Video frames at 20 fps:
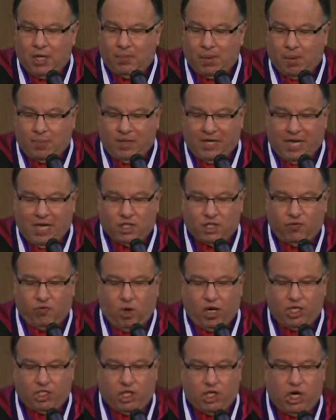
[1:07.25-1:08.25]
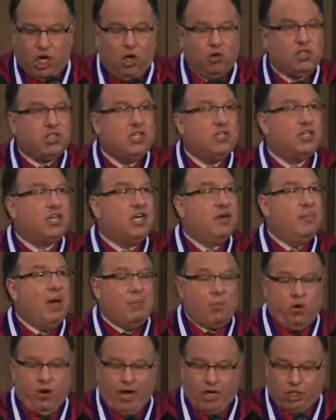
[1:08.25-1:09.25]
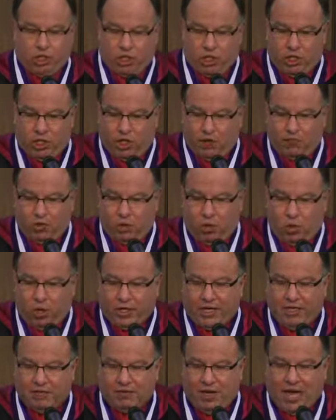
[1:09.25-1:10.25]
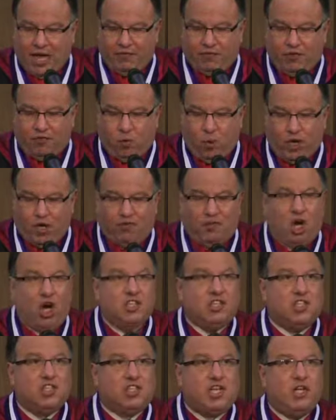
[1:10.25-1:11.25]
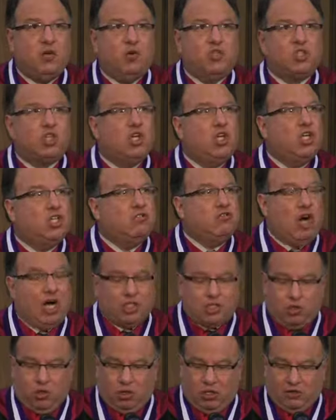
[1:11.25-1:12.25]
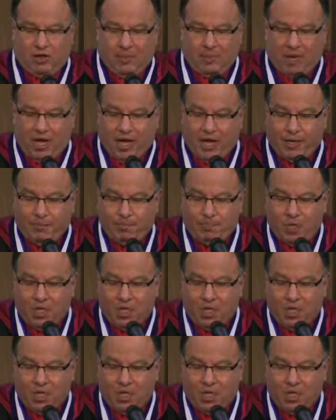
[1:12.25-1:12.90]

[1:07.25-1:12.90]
but because of what it denotes as a commemoration of the work and life of one of our distinguished law school alumni,